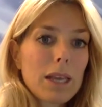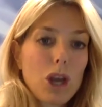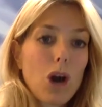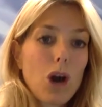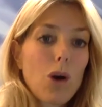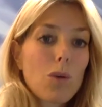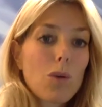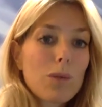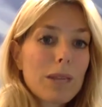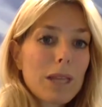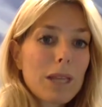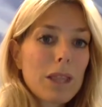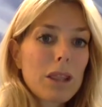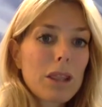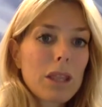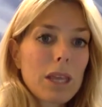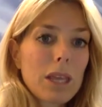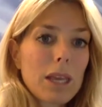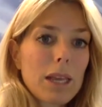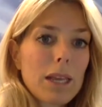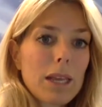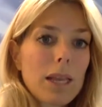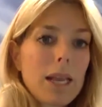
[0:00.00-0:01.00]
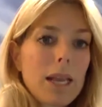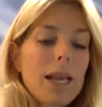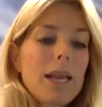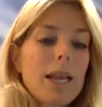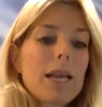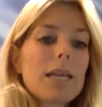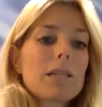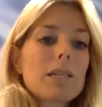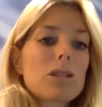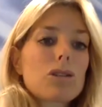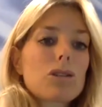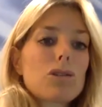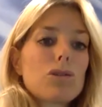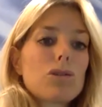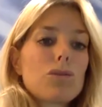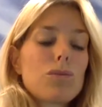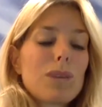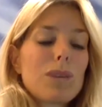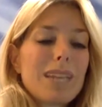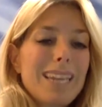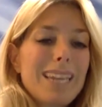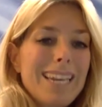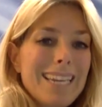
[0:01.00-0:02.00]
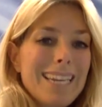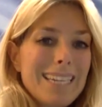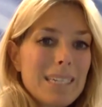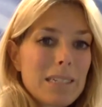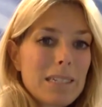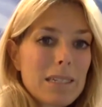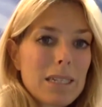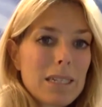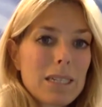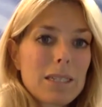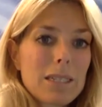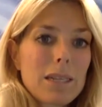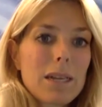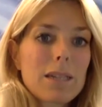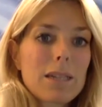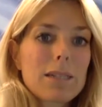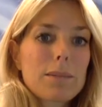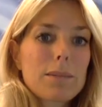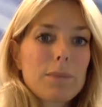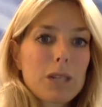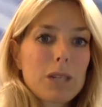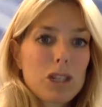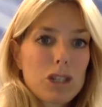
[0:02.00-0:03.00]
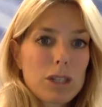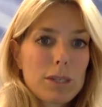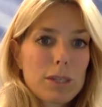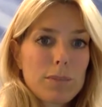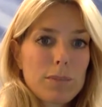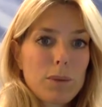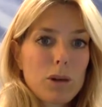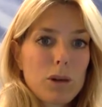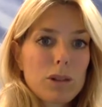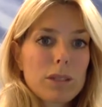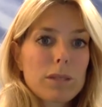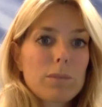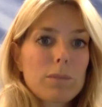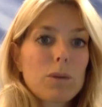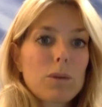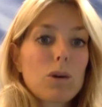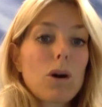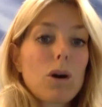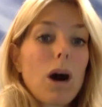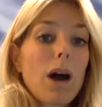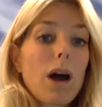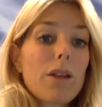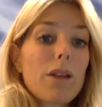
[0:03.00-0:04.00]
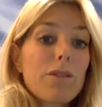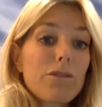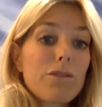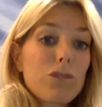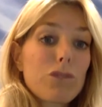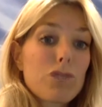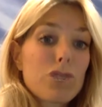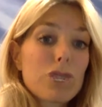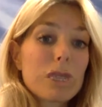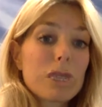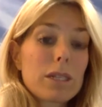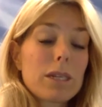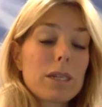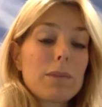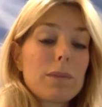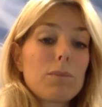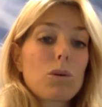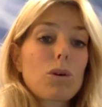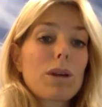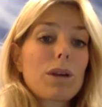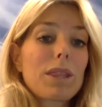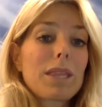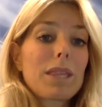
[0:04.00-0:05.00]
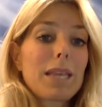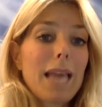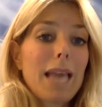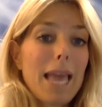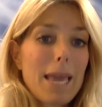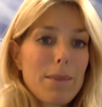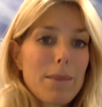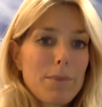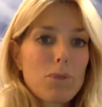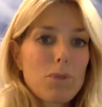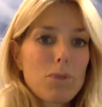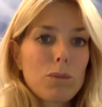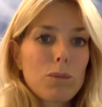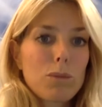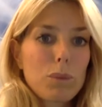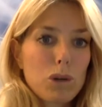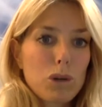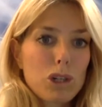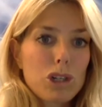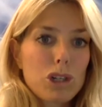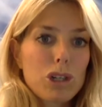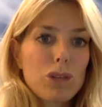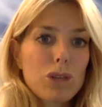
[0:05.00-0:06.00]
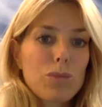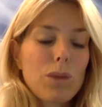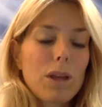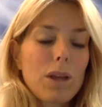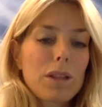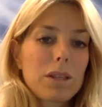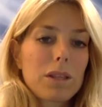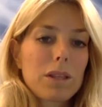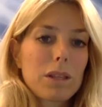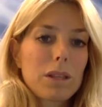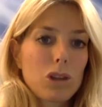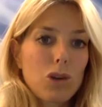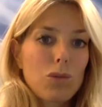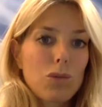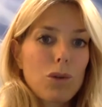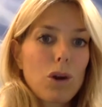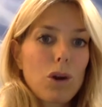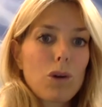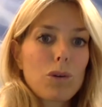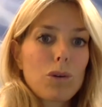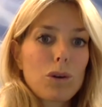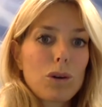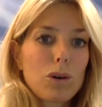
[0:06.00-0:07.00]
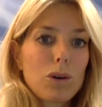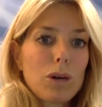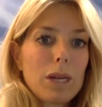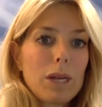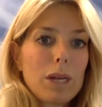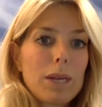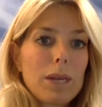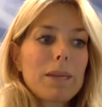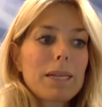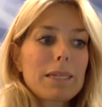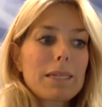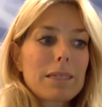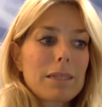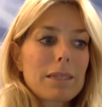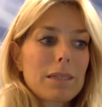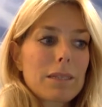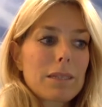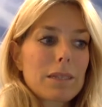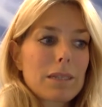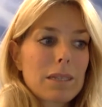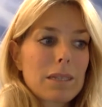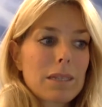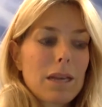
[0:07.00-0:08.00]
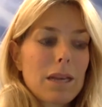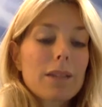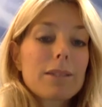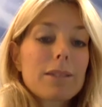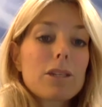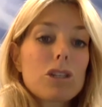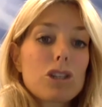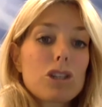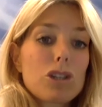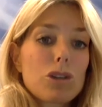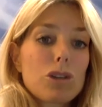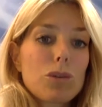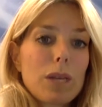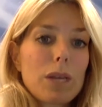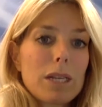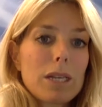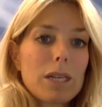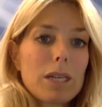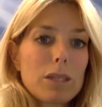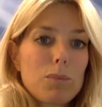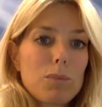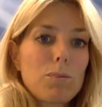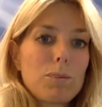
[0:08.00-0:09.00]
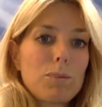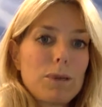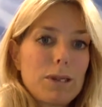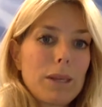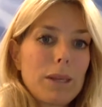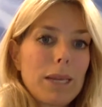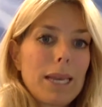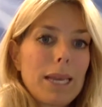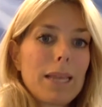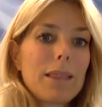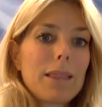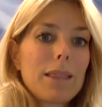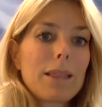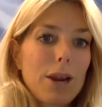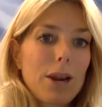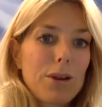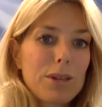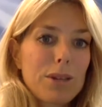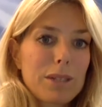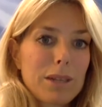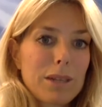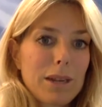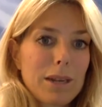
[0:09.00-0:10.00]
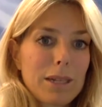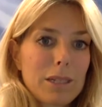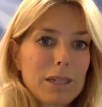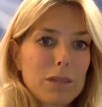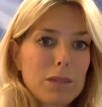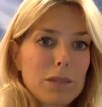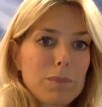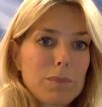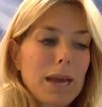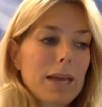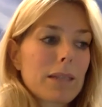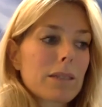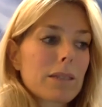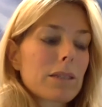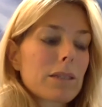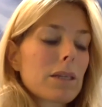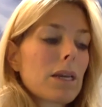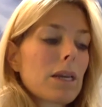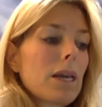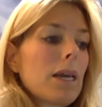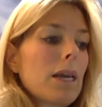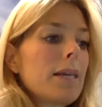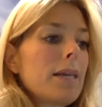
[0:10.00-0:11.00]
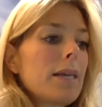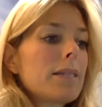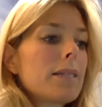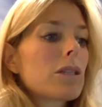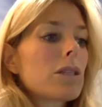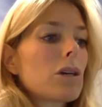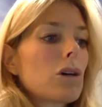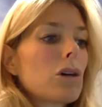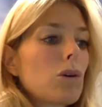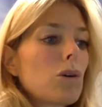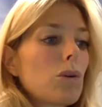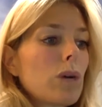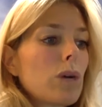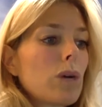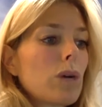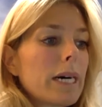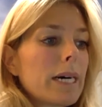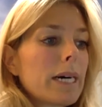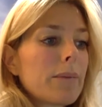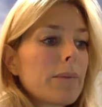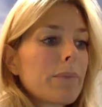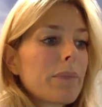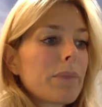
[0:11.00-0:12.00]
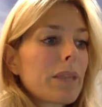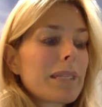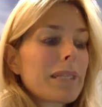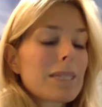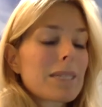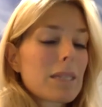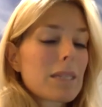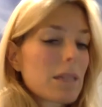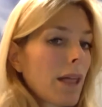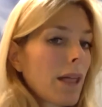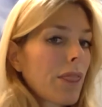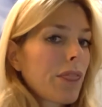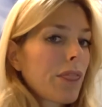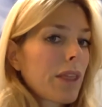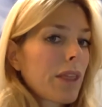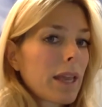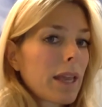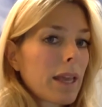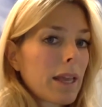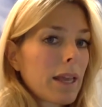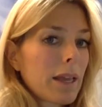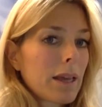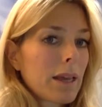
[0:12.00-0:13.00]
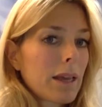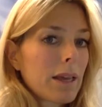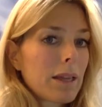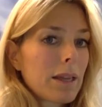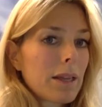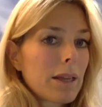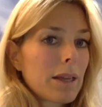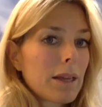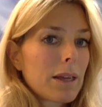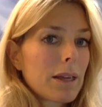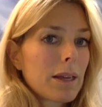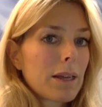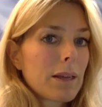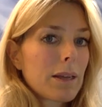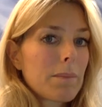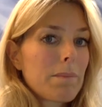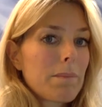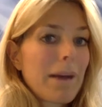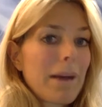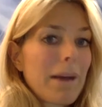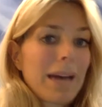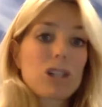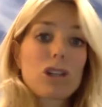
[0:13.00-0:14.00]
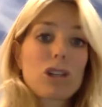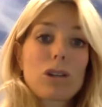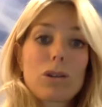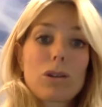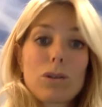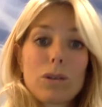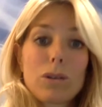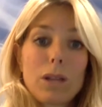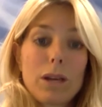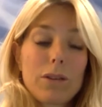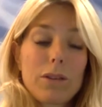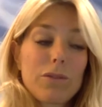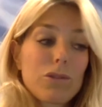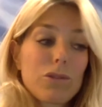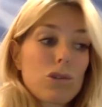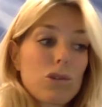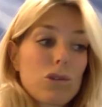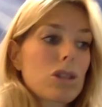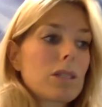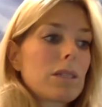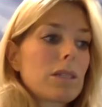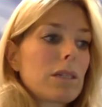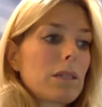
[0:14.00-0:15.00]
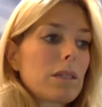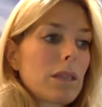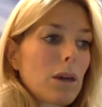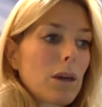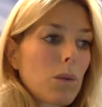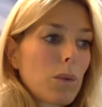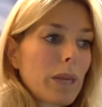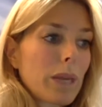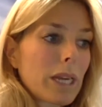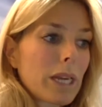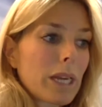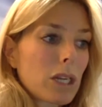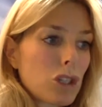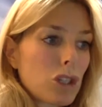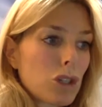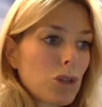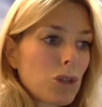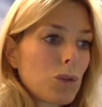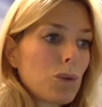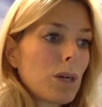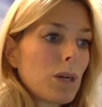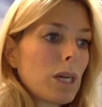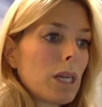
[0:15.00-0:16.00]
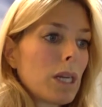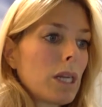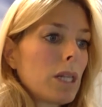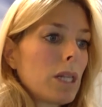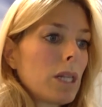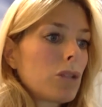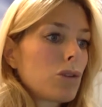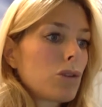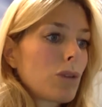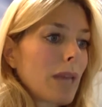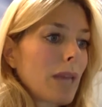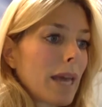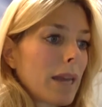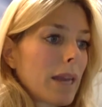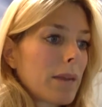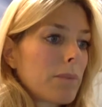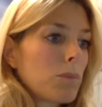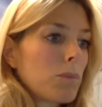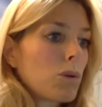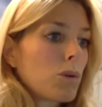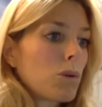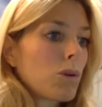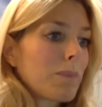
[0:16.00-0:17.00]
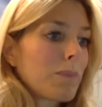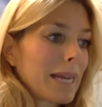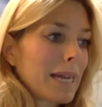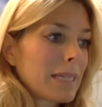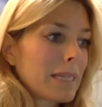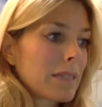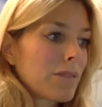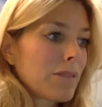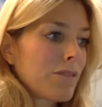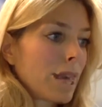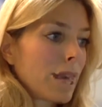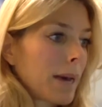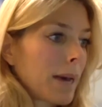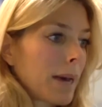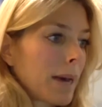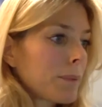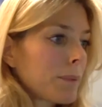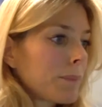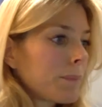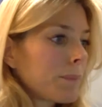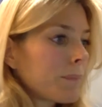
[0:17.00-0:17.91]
The only thing is to release it as much as possible, unfortunately more in the apical portion rather than the coronal, because the scar tissue is probably in the keratinized band. So there is nothing magical, unfortunately, that we can do to get a more passive flap.